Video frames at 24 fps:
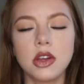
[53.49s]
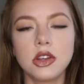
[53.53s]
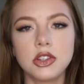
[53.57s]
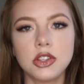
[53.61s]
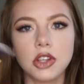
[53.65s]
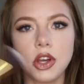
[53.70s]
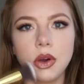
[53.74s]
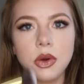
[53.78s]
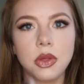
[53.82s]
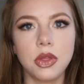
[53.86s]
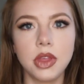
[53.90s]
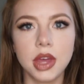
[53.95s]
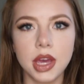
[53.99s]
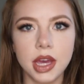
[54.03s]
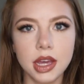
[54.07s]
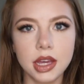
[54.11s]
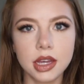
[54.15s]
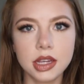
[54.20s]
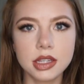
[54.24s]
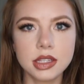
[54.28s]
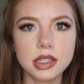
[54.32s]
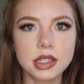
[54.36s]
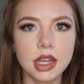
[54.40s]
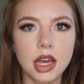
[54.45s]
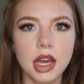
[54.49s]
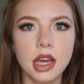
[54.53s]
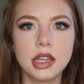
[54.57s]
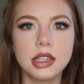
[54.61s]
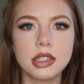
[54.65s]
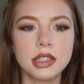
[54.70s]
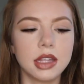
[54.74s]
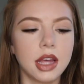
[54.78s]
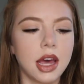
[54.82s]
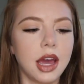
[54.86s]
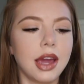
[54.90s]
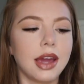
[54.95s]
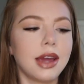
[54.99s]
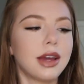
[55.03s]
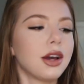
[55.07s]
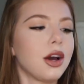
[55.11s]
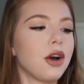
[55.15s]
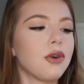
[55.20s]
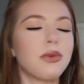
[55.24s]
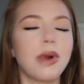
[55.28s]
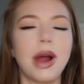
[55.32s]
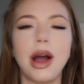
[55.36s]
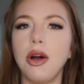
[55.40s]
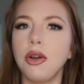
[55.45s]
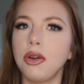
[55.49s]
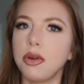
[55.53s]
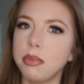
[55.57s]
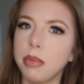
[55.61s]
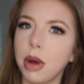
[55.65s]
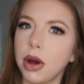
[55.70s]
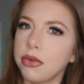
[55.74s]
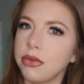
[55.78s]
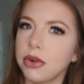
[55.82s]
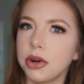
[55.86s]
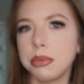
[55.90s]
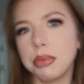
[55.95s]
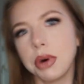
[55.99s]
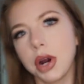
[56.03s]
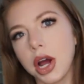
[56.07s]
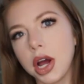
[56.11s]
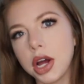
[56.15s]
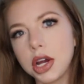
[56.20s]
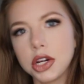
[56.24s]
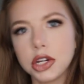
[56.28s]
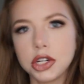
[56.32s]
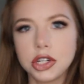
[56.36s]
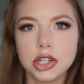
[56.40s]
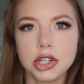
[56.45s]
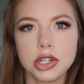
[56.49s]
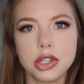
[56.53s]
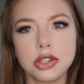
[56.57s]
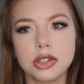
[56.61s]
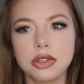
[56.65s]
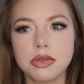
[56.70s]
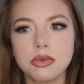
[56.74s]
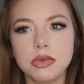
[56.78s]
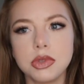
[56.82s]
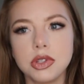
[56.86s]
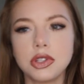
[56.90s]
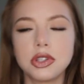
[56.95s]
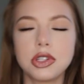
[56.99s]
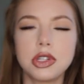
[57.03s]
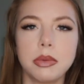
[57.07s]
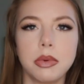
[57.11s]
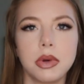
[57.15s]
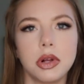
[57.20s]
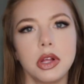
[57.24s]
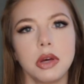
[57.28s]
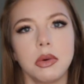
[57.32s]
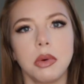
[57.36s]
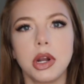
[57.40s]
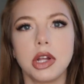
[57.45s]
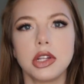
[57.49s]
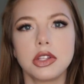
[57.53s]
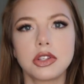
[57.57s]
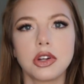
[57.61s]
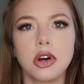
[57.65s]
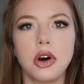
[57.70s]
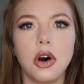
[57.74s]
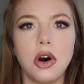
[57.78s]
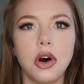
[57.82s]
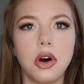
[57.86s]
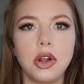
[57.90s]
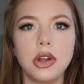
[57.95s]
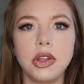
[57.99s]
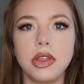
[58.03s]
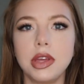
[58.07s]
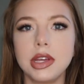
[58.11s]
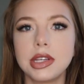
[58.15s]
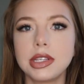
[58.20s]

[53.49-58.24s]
So this is like a round buffer brush is typically what it's called.